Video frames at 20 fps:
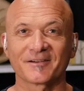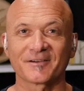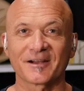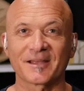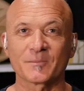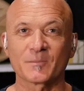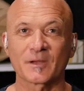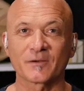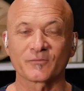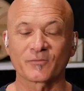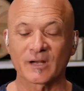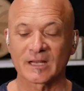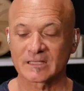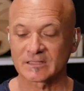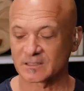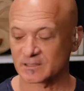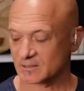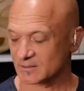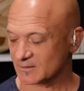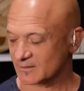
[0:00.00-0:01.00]
All right, my
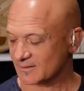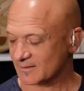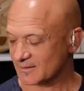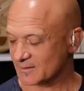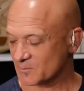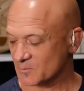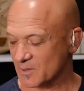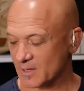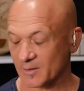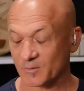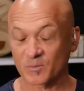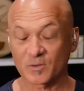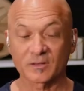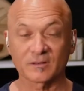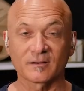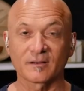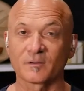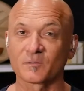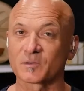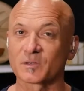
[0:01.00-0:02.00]
friends, um, I
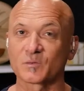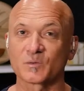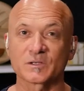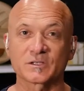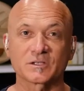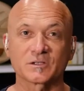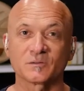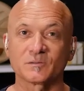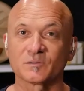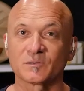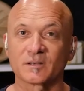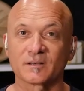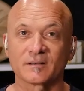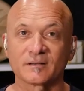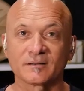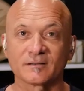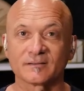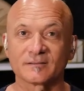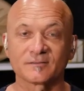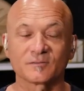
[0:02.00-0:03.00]
want I want to wish you
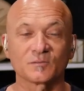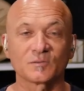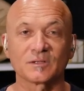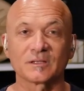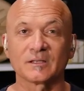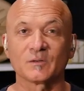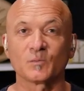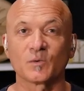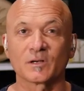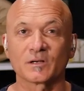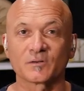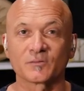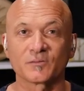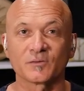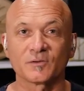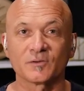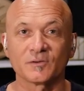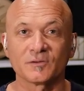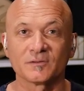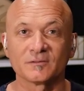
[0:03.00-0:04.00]
a really
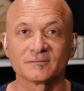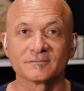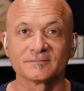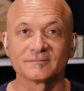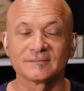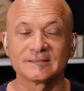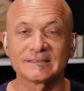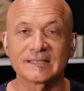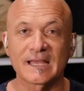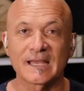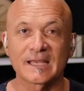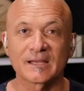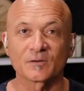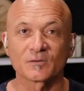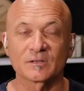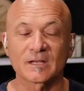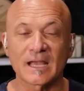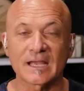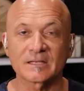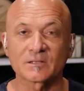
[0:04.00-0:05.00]
wonderful
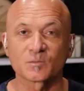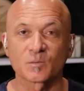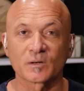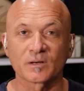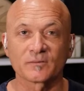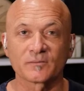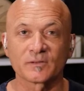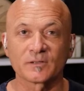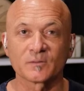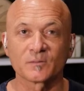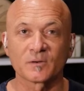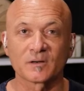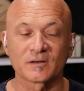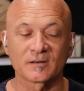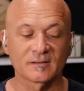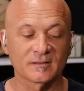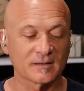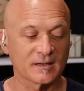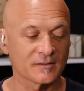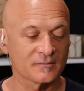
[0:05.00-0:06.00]
day or night wherever you
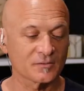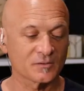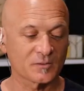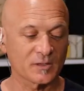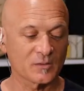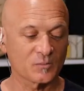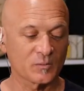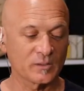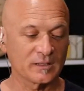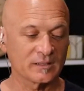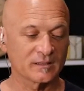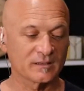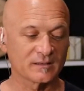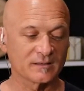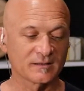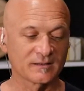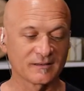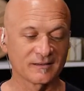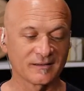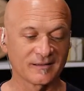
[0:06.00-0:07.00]
are. Have a great
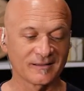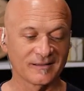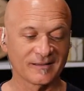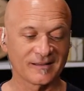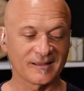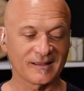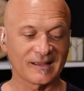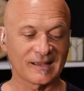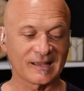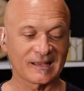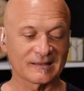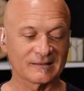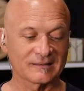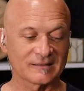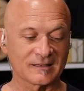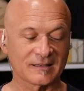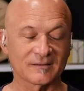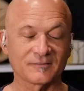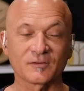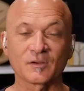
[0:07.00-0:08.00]
week.
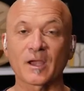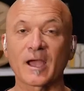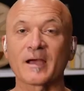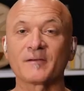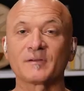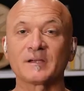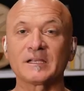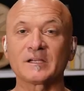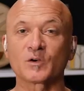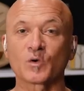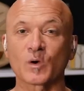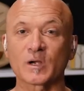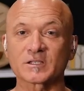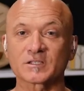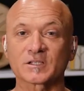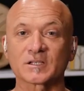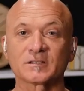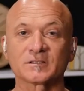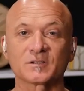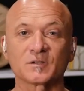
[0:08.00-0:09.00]
And uh, if you have any
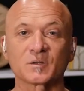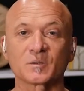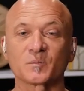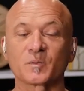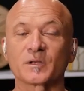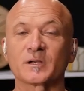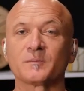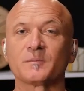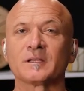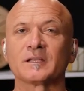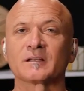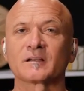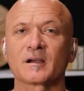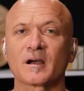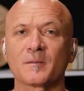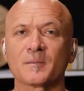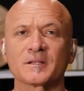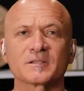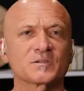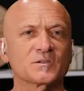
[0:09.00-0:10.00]
questions, you can put them in the
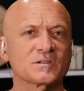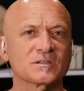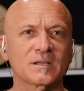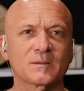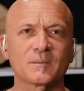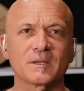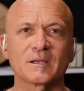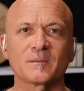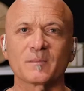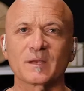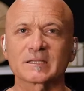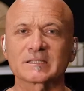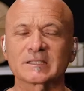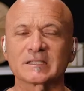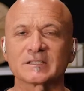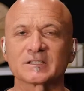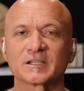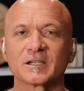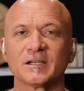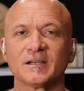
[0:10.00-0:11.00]
comments or send me a
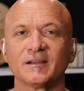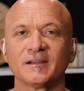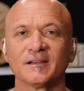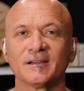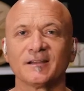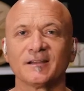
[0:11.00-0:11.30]
message.